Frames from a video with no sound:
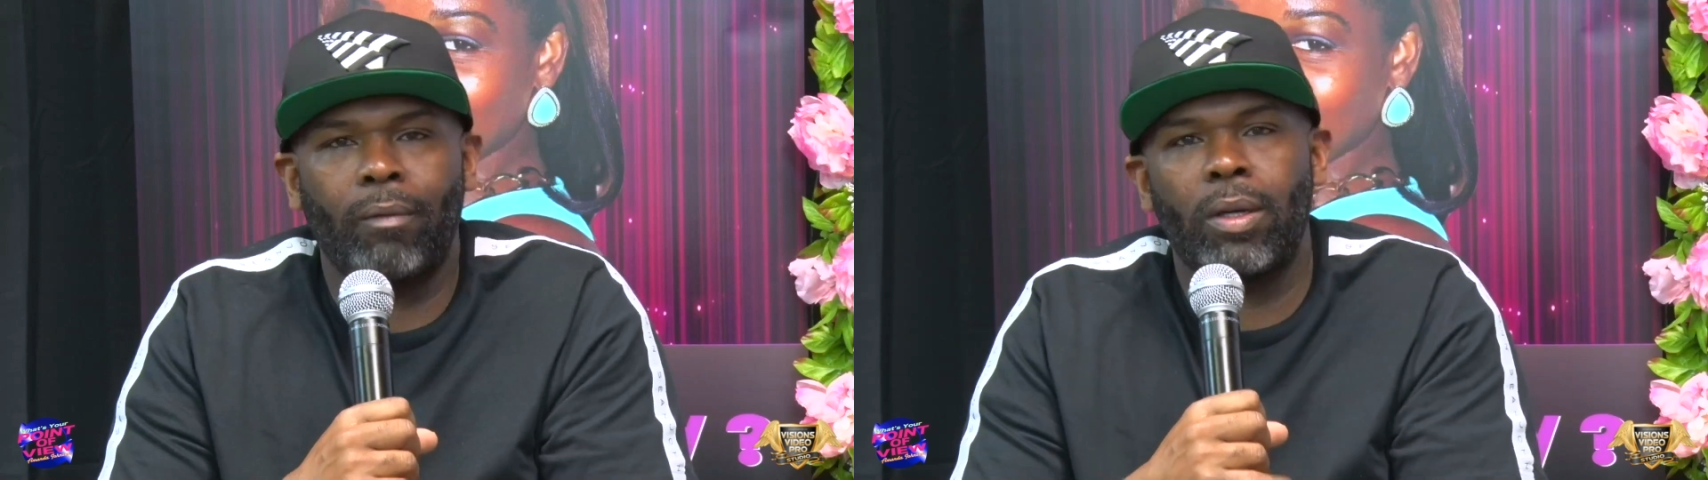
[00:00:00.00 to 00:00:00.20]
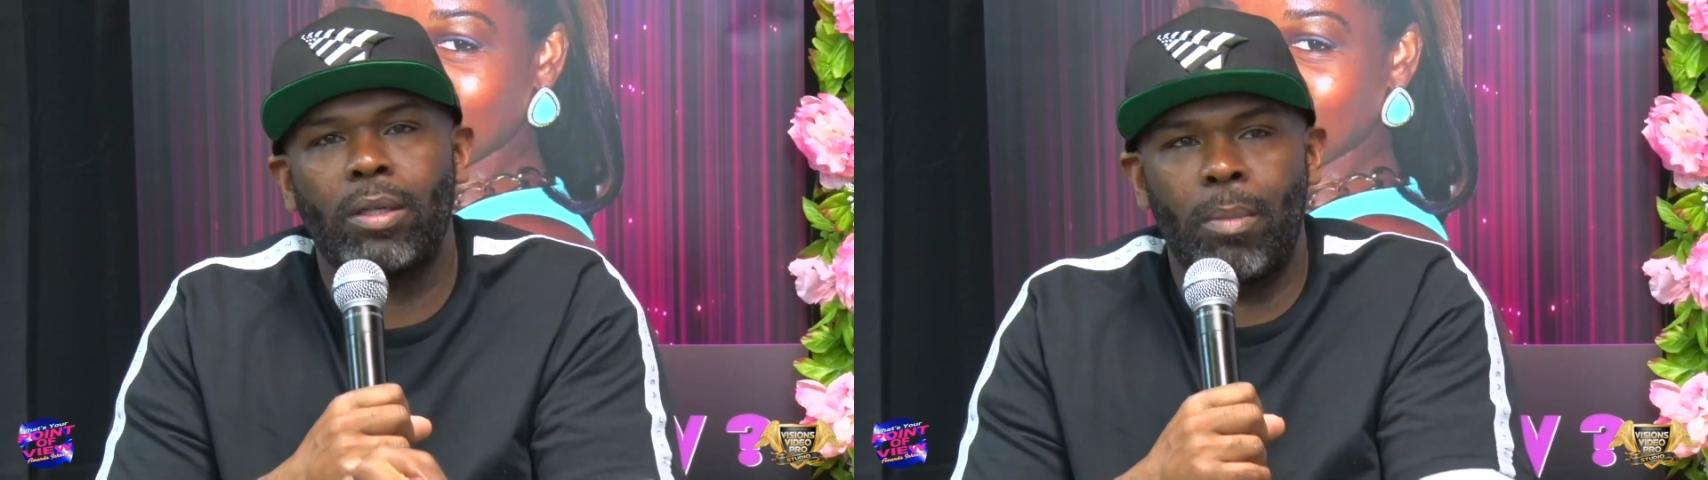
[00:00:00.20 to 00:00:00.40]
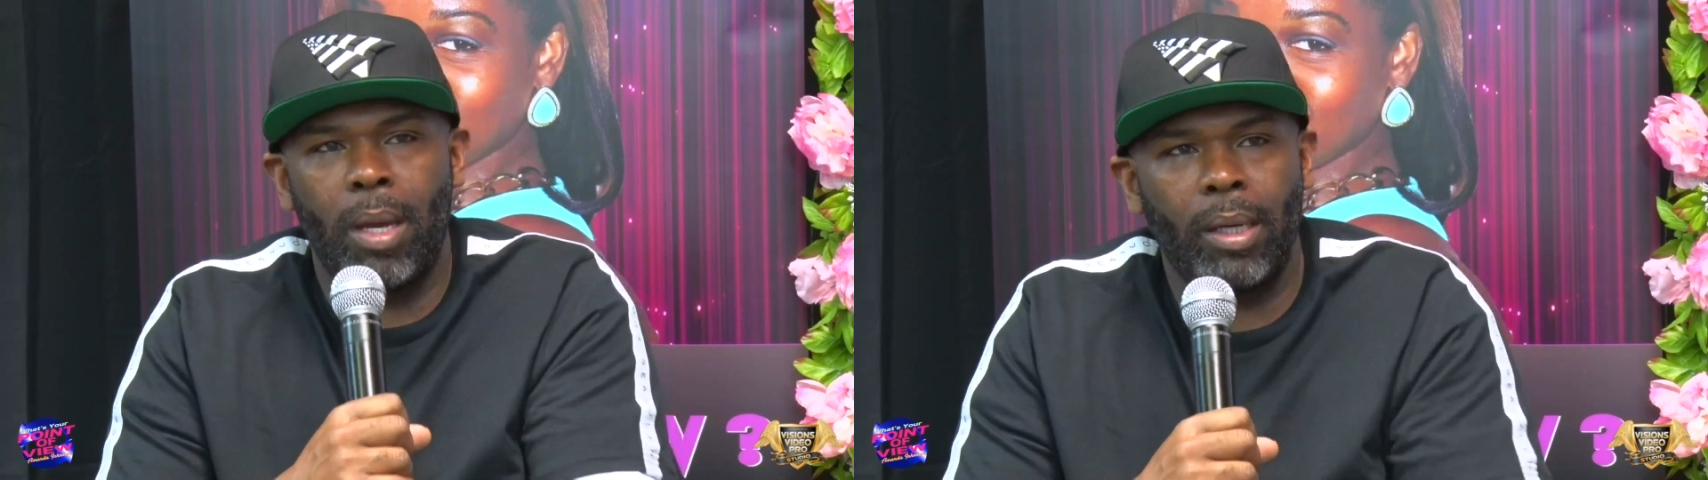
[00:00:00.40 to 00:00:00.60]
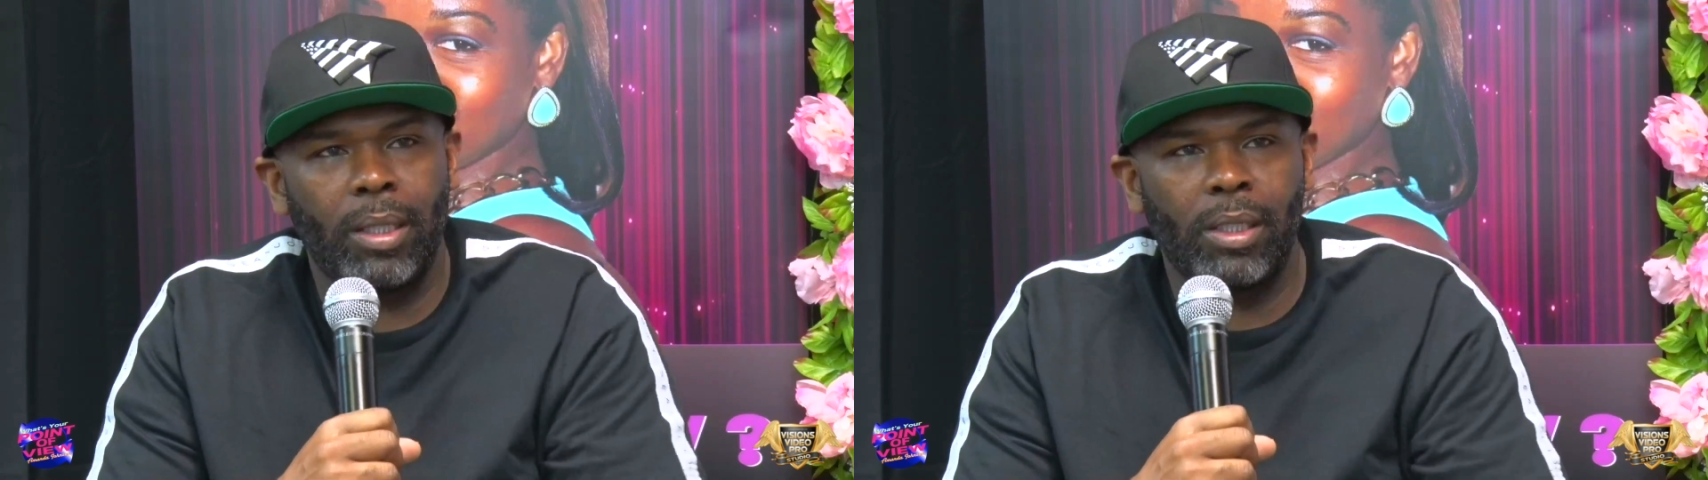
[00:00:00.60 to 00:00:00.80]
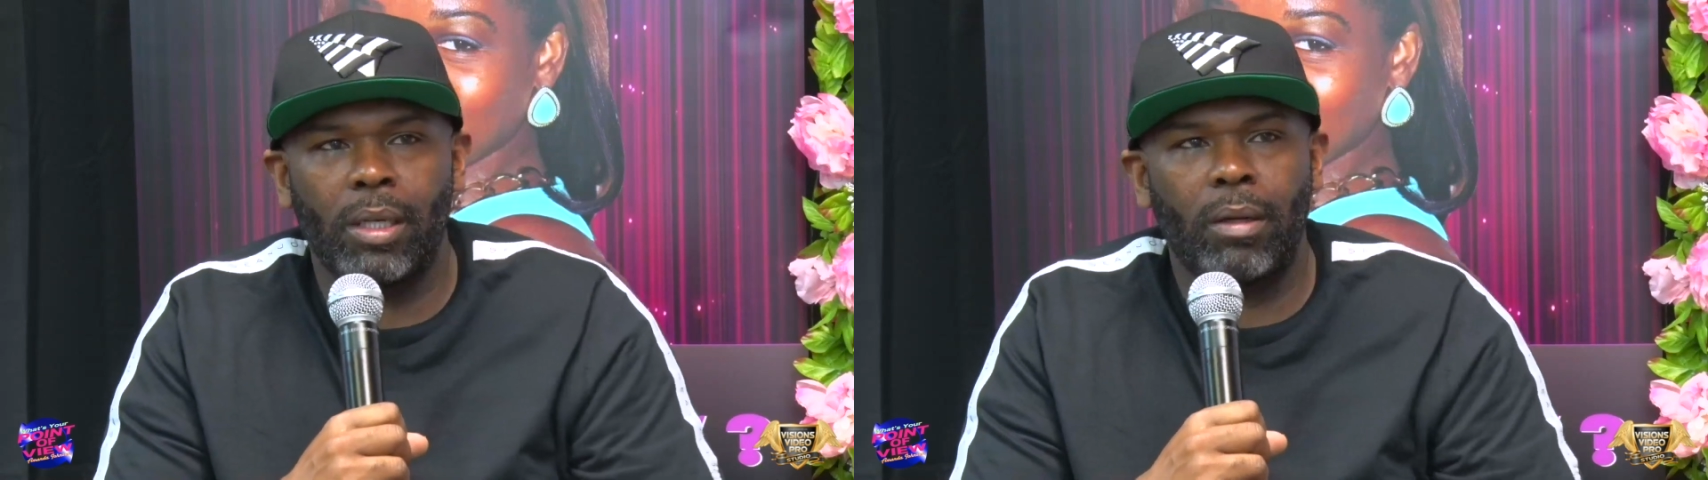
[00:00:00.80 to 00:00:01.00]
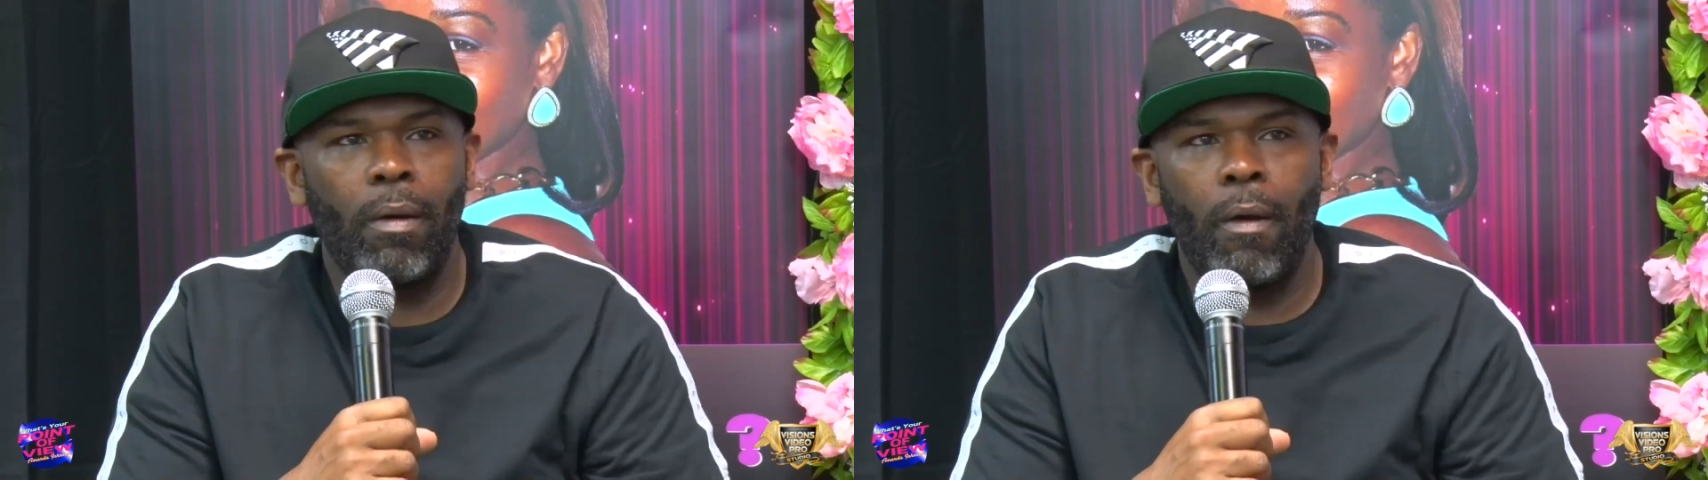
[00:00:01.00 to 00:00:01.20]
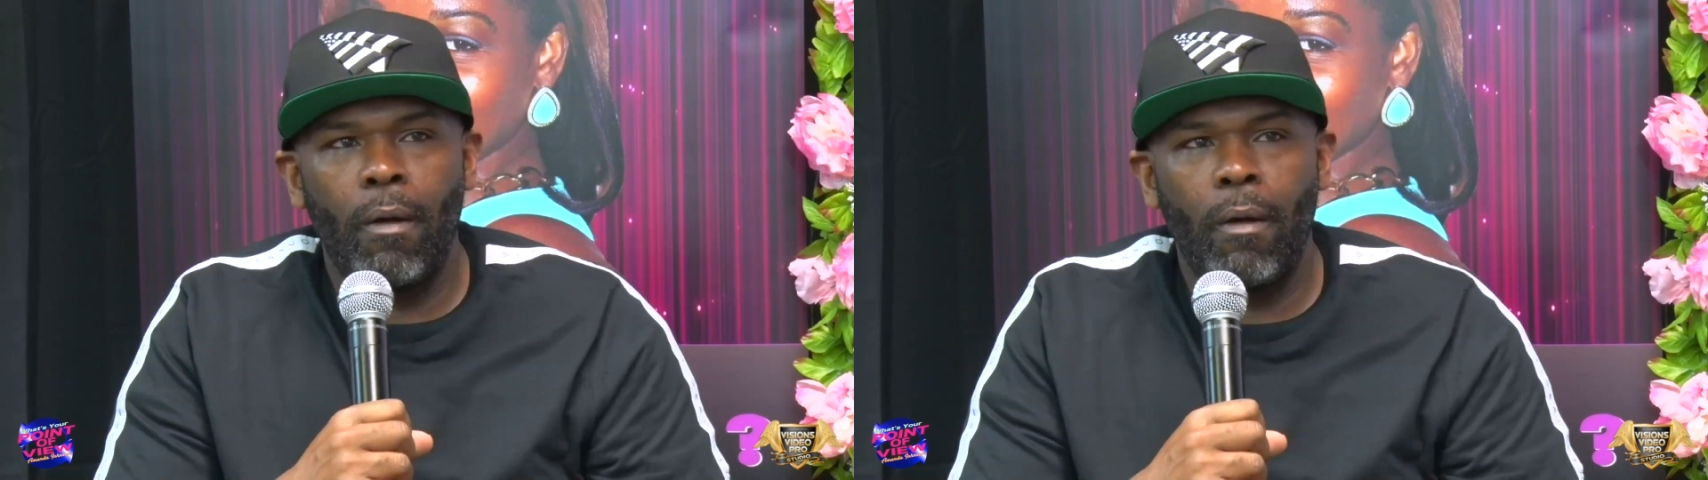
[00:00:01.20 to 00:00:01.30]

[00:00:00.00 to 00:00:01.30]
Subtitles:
of us men is just